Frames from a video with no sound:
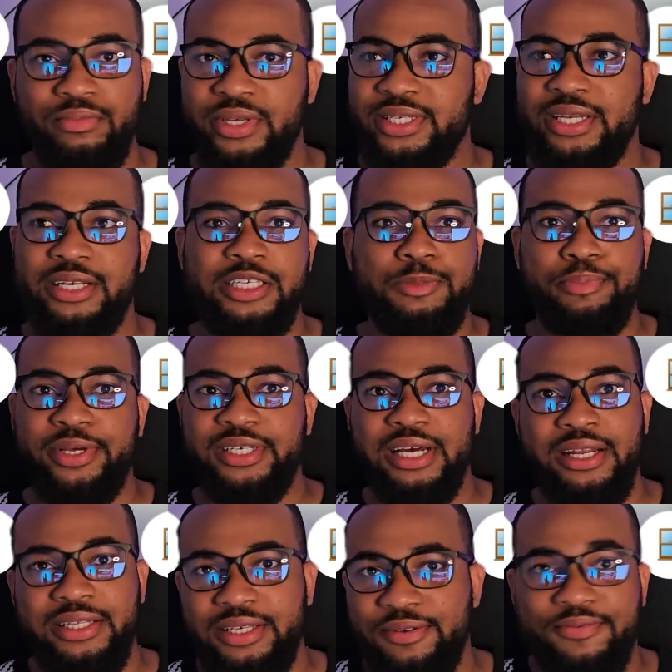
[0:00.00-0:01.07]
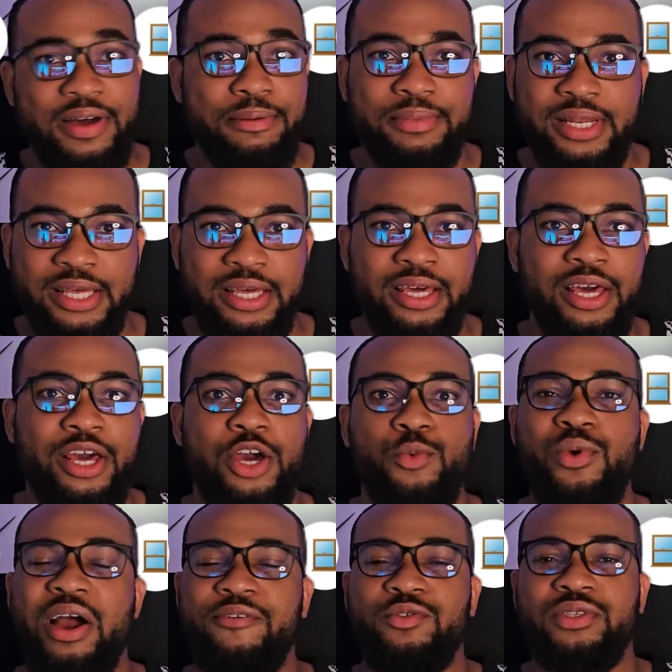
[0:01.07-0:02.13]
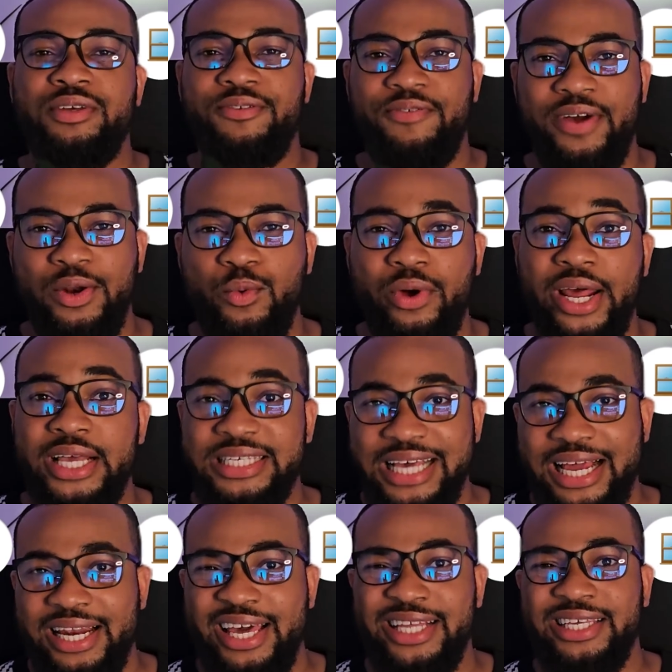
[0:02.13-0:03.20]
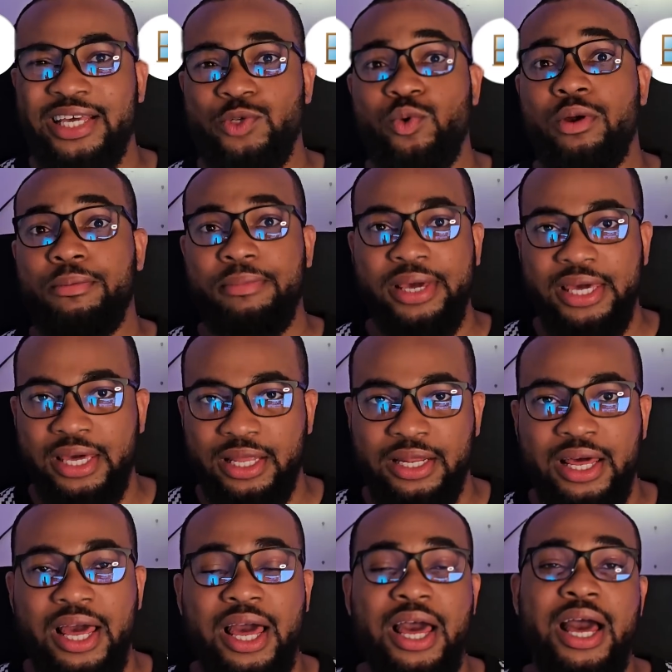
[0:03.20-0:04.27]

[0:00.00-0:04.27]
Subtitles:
Is it a specialty family? We have to define what exactly it is we're making.